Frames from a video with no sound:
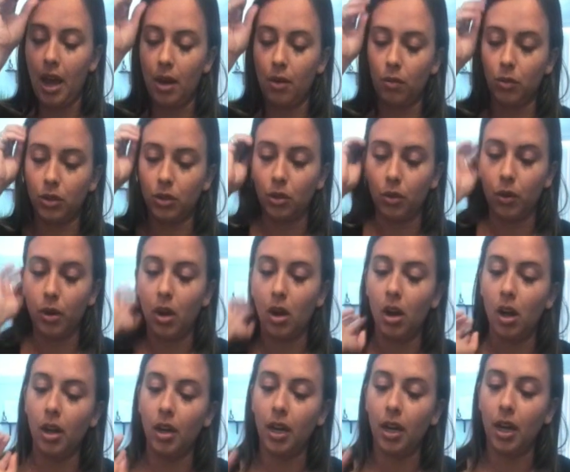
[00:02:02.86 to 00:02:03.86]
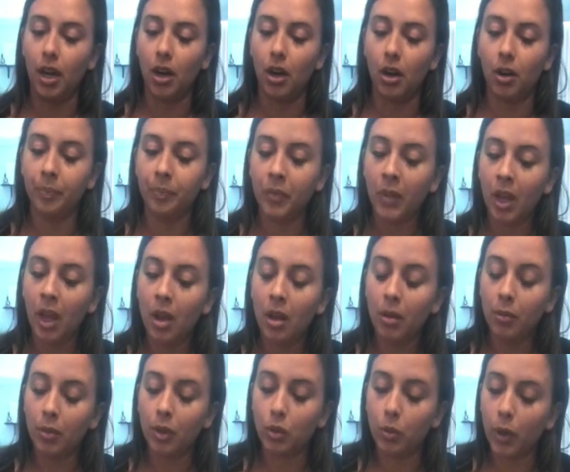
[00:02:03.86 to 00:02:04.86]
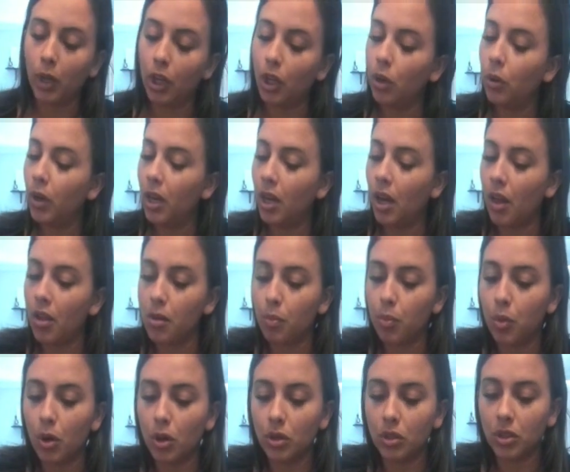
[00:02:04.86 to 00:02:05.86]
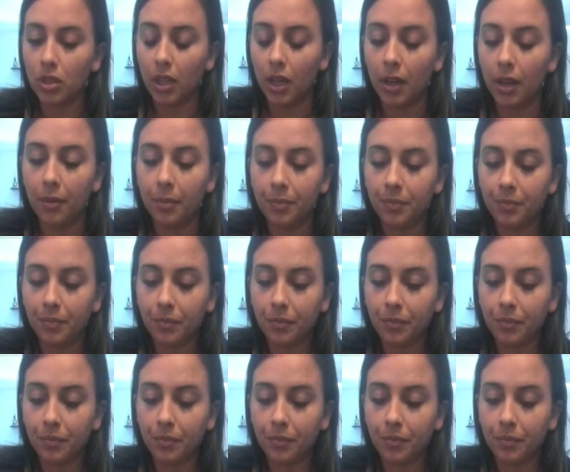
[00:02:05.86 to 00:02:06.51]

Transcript: what's going on here between you and another person